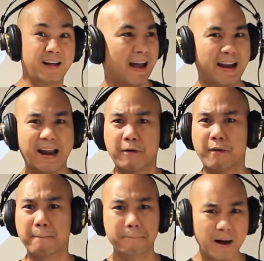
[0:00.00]
And I
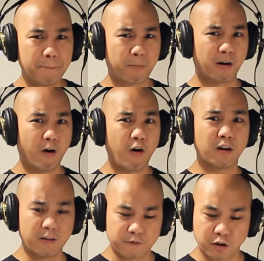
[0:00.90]
remember
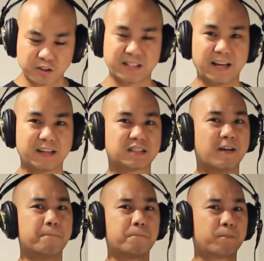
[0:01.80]
all of those things
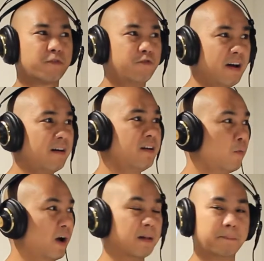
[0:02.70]
very
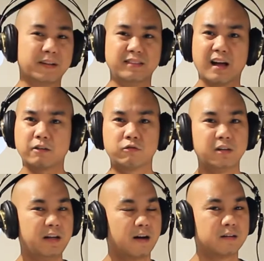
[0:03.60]
well, but not
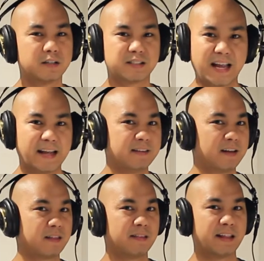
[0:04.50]
really understanding
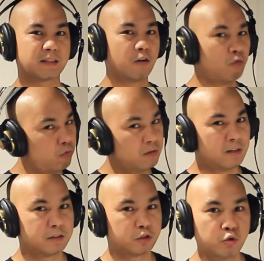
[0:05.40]
like
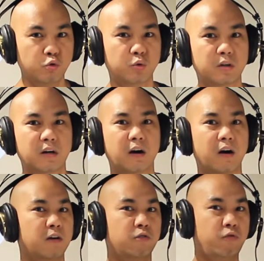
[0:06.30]
the true
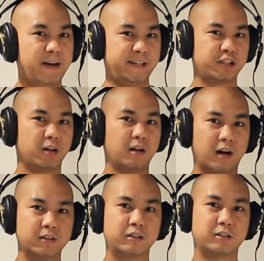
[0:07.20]
racial
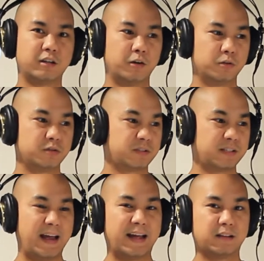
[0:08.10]
undertones
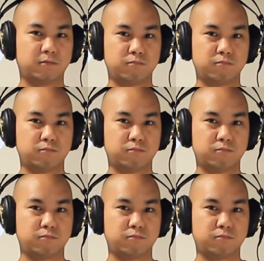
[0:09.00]
and